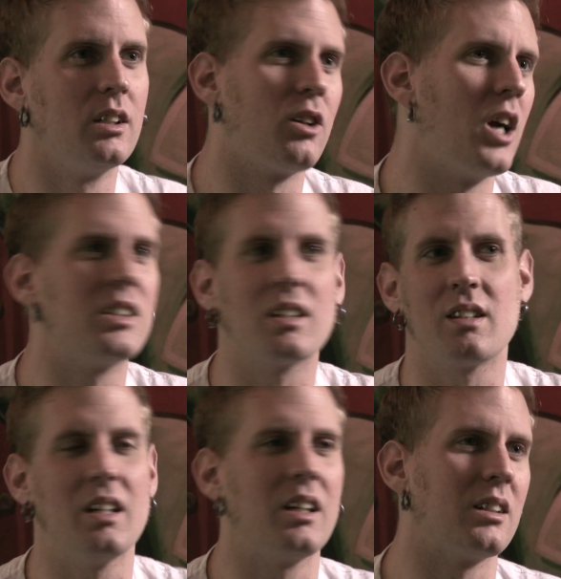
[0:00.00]
crazy
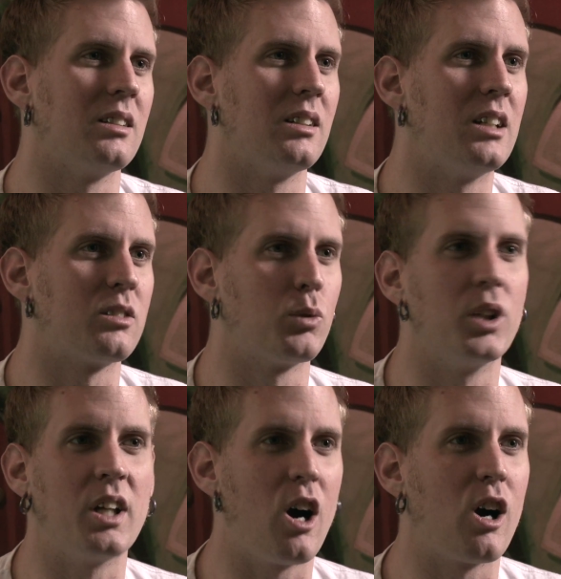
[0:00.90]
thing, and it's
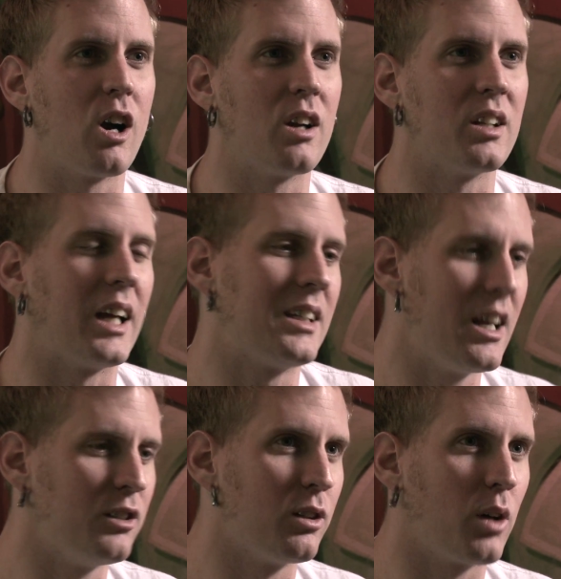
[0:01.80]
really hard, and I
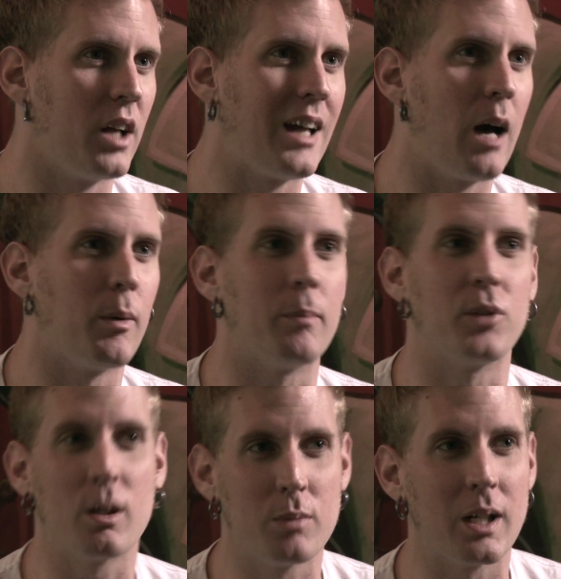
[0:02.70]
can't do it right now, but I'm
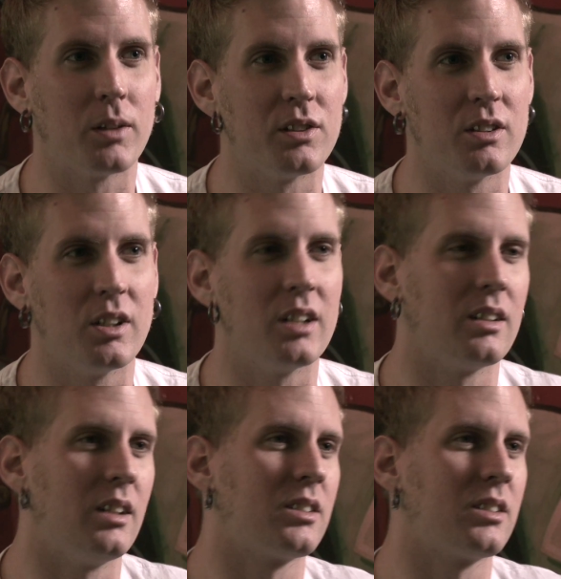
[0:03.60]
gonna be able to do it.